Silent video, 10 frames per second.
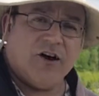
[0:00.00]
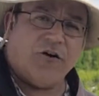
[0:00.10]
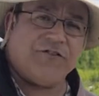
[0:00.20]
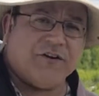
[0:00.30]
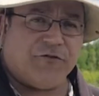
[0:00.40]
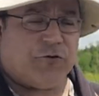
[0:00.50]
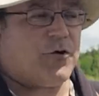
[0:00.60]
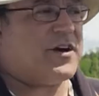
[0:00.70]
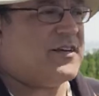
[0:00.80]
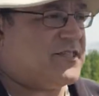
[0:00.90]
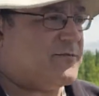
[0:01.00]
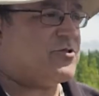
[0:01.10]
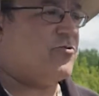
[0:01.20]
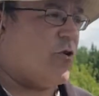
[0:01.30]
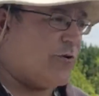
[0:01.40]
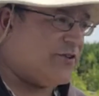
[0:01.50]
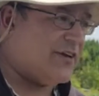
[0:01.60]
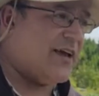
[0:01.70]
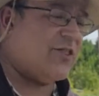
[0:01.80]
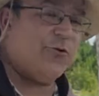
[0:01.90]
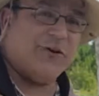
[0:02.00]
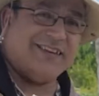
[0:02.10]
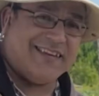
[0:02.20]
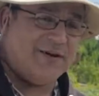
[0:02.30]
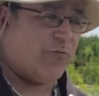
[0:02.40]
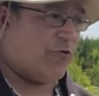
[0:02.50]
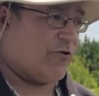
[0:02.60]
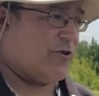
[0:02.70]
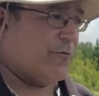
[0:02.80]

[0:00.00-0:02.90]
of different organisms growing together in teamwork.